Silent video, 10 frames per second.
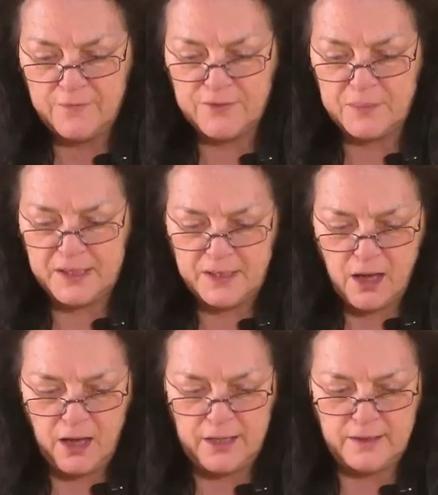from the
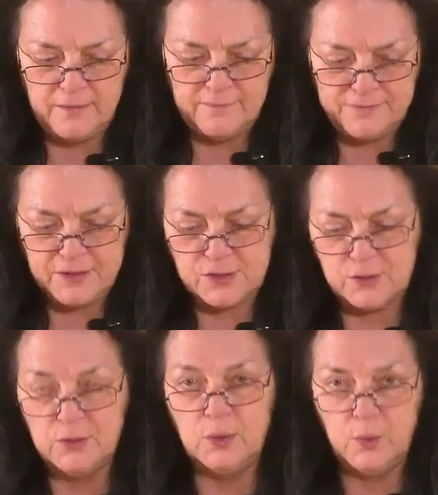
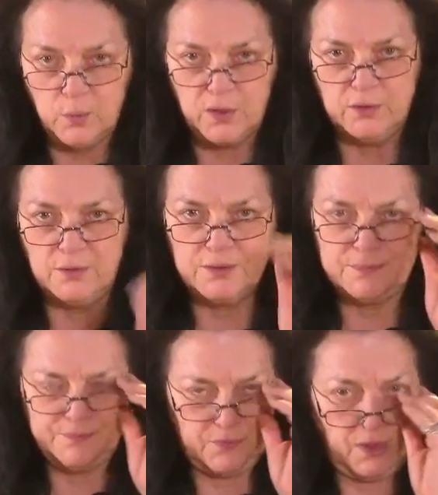non-physical world.
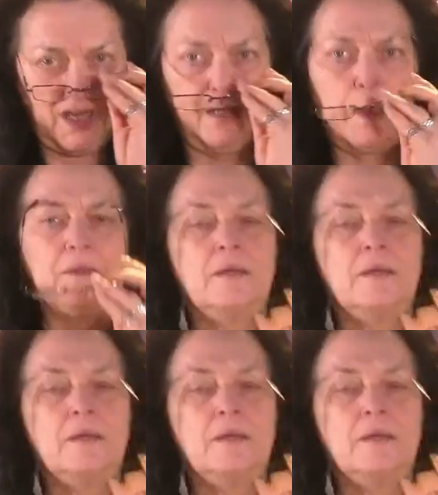Okay?